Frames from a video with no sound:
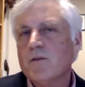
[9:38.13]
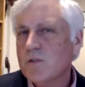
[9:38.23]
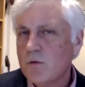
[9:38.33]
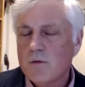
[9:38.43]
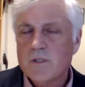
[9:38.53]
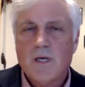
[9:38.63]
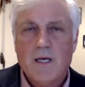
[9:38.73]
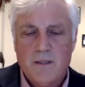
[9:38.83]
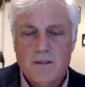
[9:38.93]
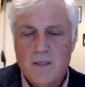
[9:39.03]

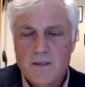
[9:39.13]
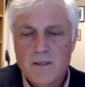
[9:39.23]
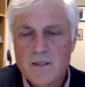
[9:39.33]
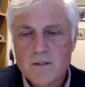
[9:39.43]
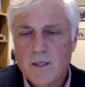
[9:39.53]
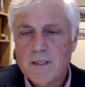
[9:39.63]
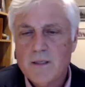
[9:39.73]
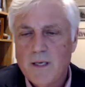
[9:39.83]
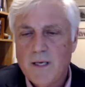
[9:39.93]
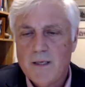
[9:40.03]
suicide, and things like
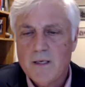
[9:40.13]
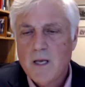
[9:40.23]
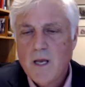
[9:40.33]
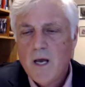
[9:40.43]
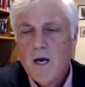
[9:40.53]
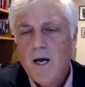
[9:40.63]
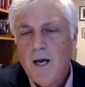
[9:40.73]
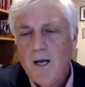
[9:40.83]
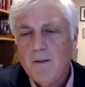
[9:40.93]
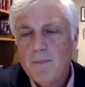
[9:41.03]
that.
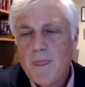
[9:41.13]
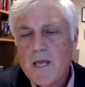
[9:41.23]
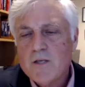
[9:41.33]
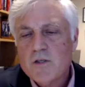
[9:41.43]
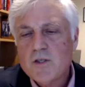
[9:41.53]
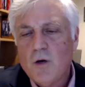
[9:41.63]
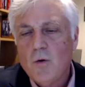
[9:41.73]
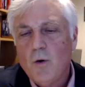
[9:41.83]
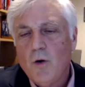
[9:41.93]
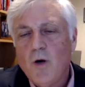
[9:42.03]
So